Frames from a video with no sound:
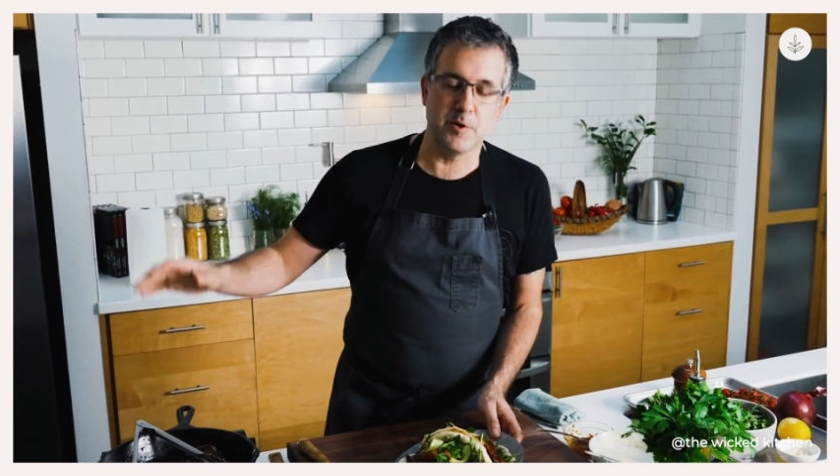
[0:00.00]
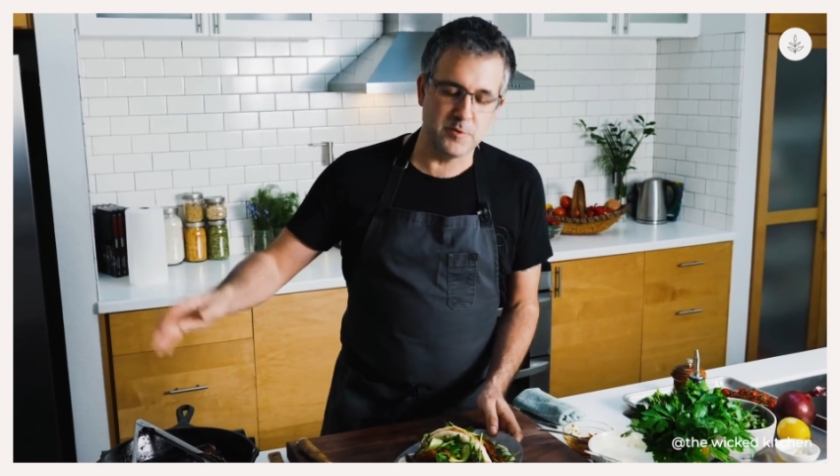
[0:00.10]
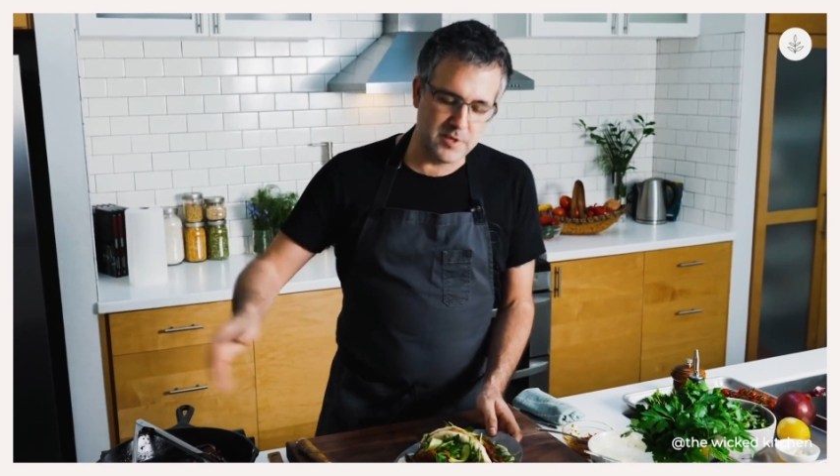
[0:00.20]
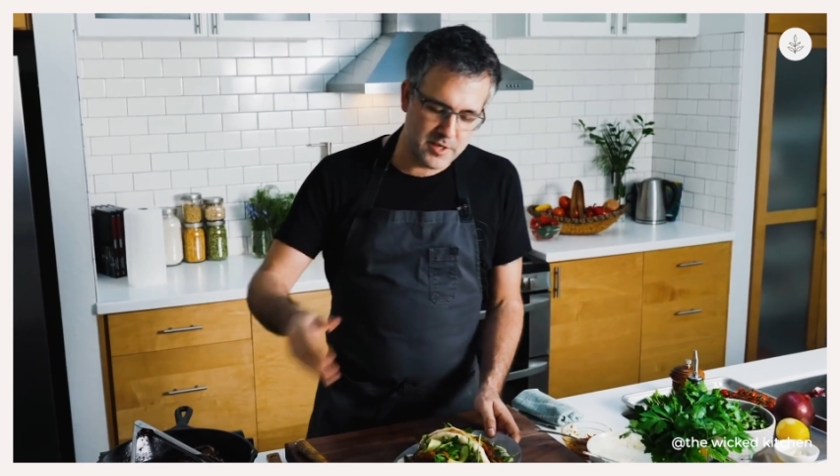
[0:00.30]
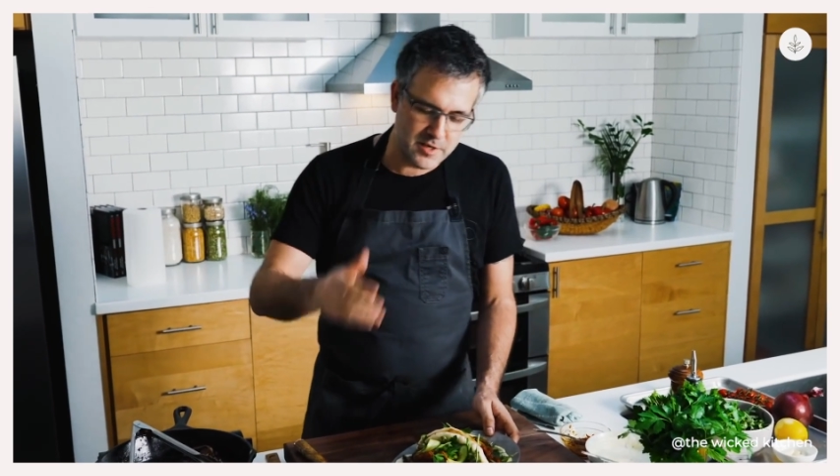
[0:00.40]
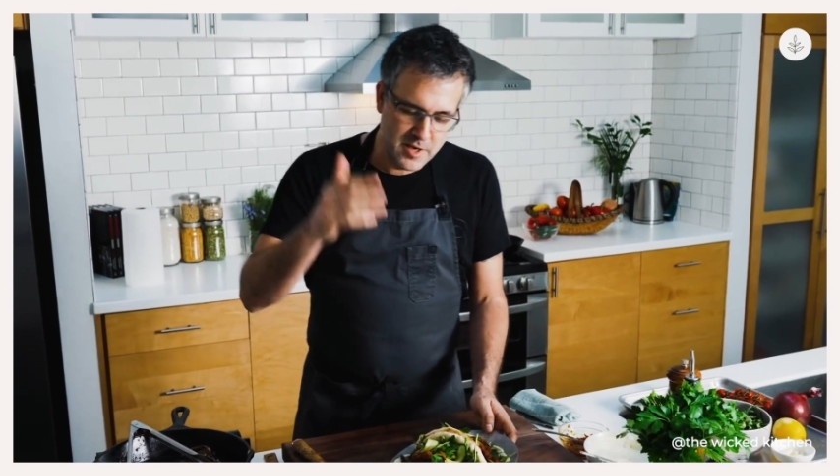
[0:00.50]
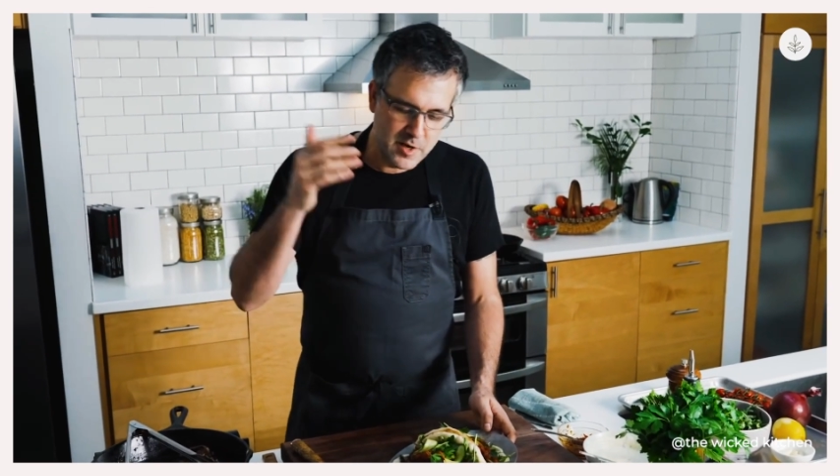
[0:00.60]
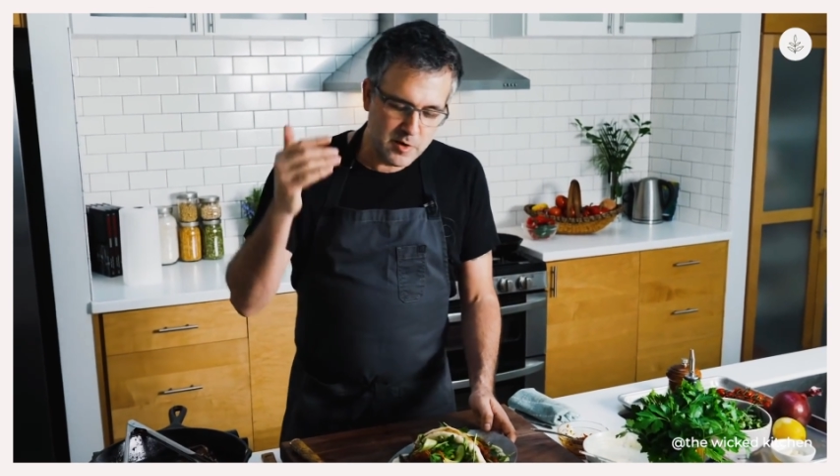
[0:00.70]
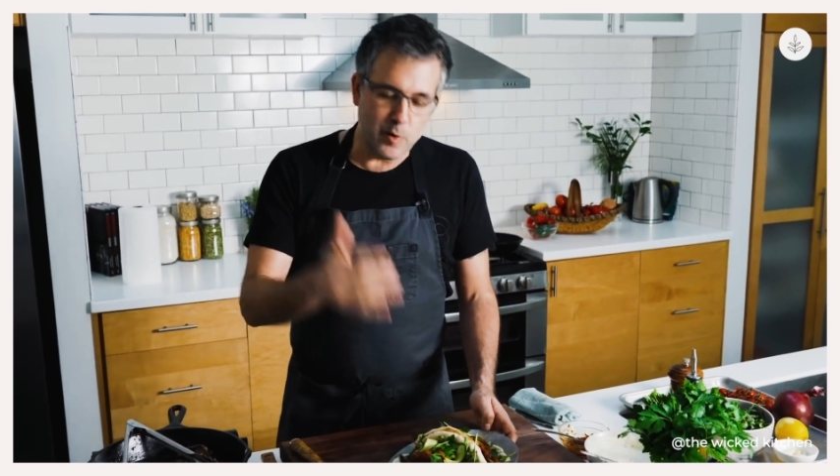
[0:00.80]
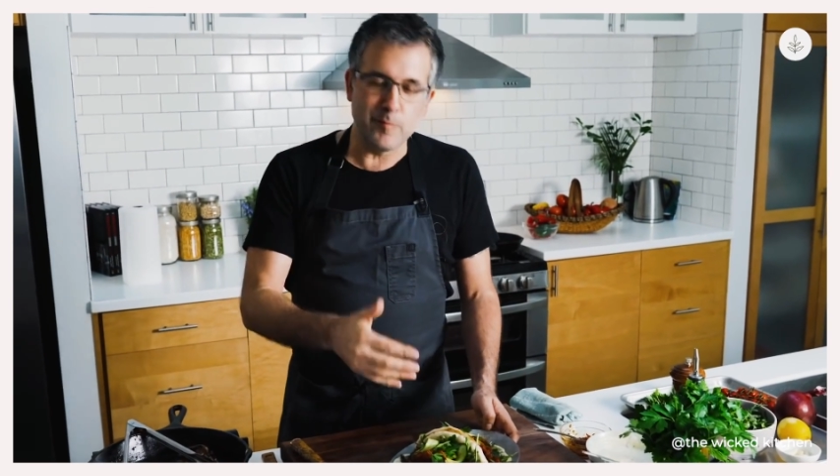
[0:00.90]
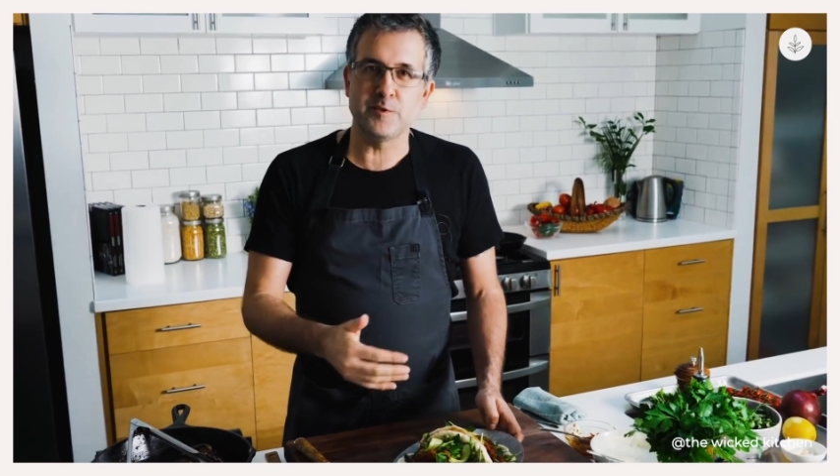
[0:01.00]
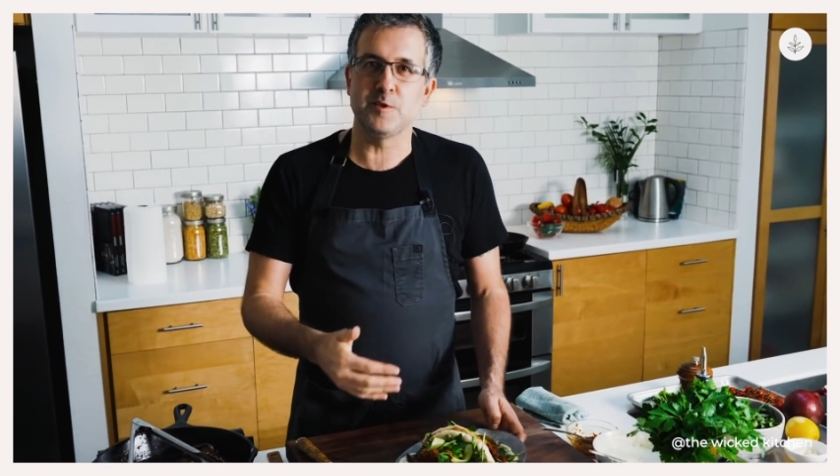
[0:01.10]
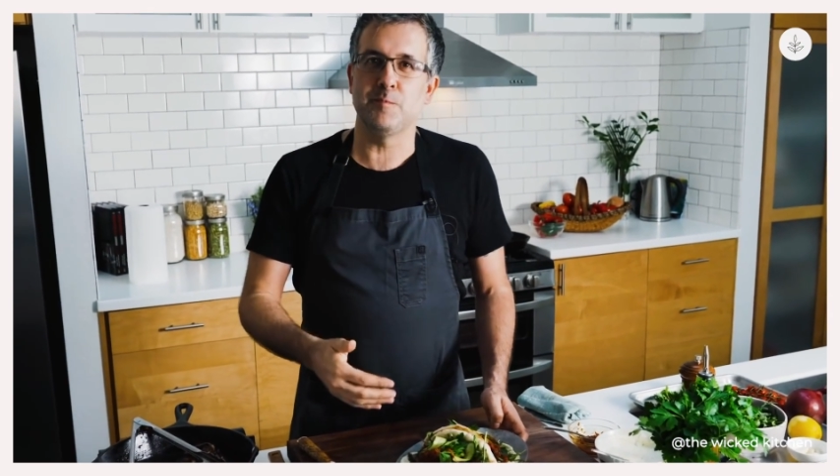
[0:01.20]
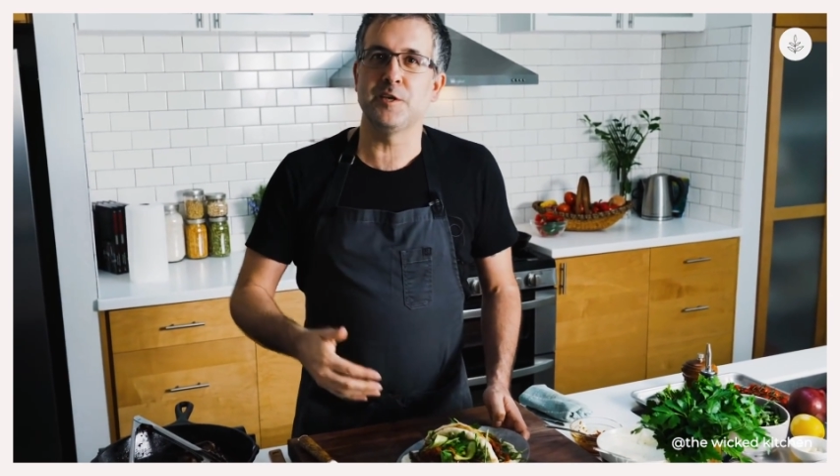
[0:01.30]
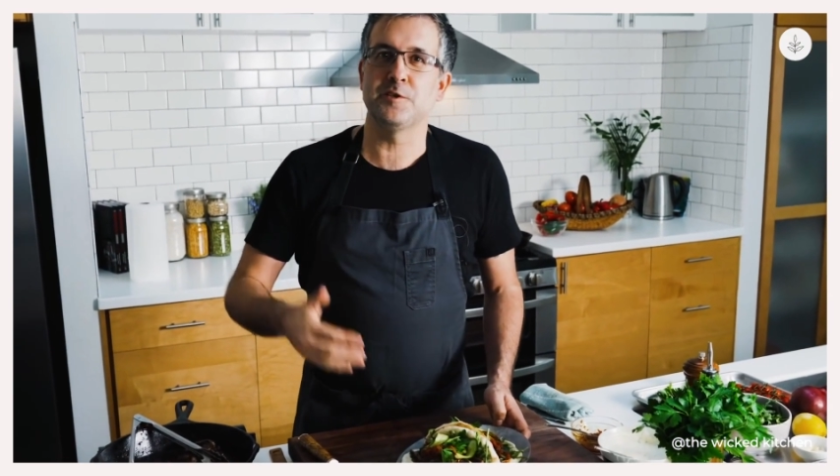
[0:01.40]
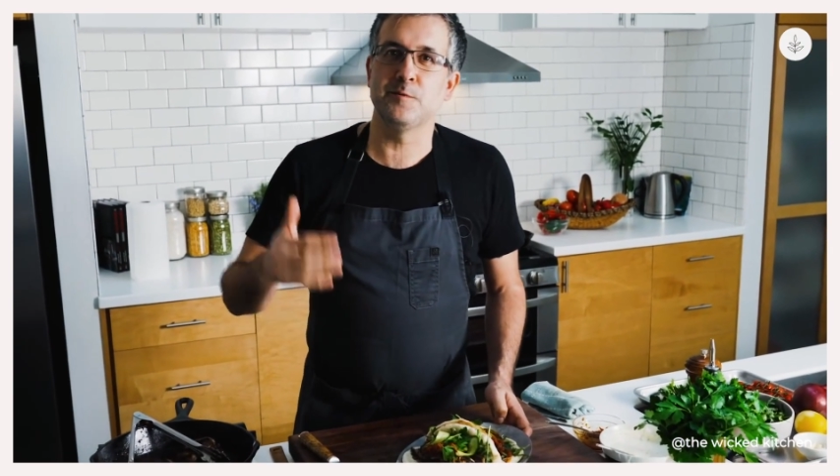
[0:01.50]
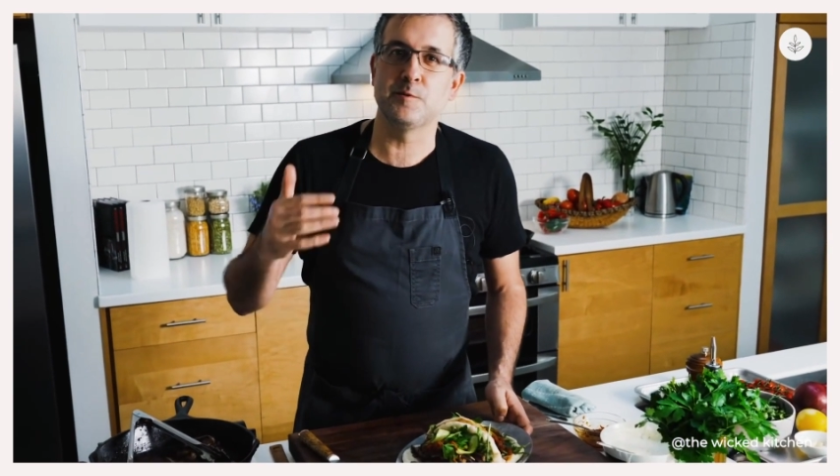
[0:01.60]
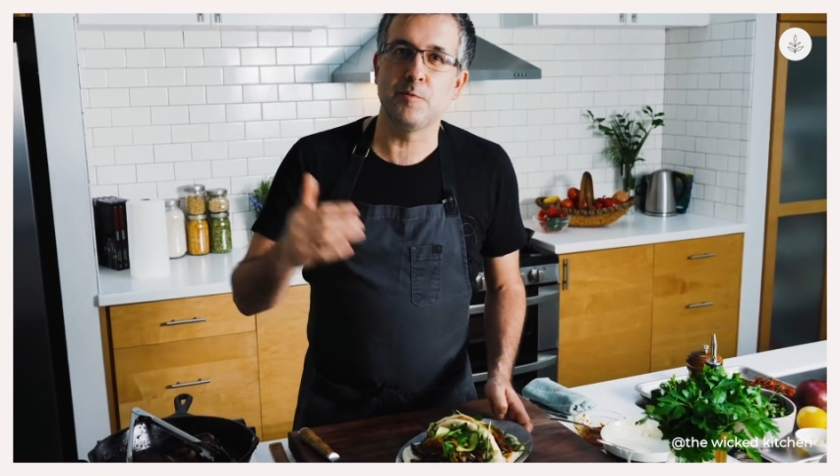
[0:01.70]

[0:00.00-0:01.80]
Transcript: protein, go for some mushrooms.